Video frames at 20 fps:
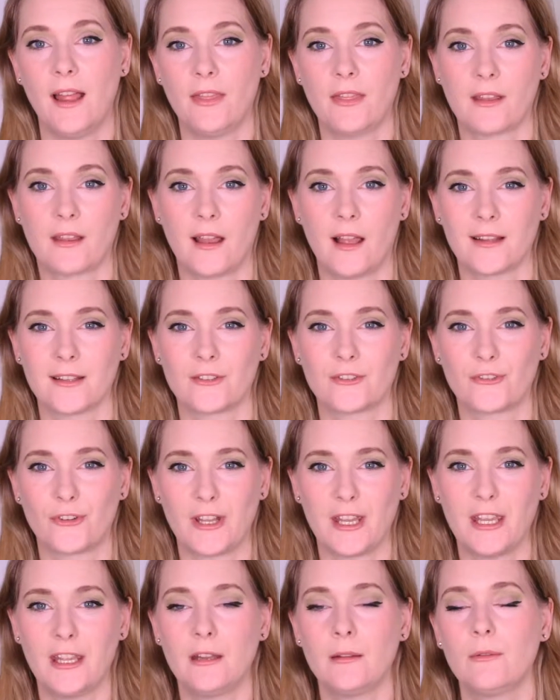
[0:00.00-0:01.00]
and the color
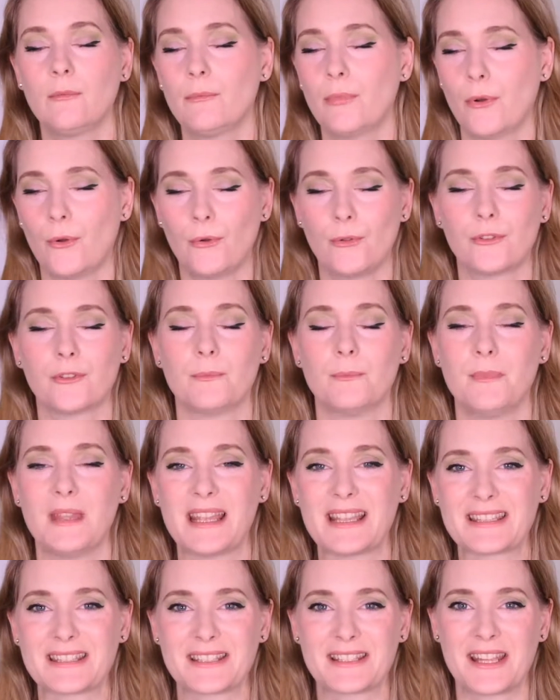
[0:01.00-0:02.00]
green both
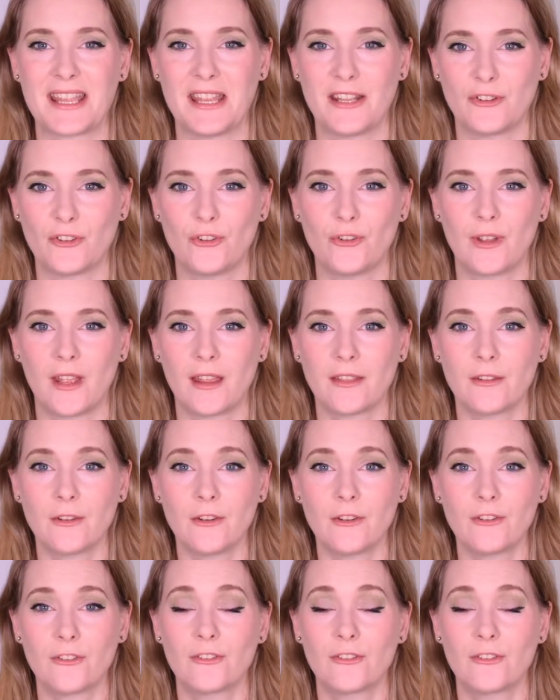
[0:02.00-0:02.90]
mixed in together.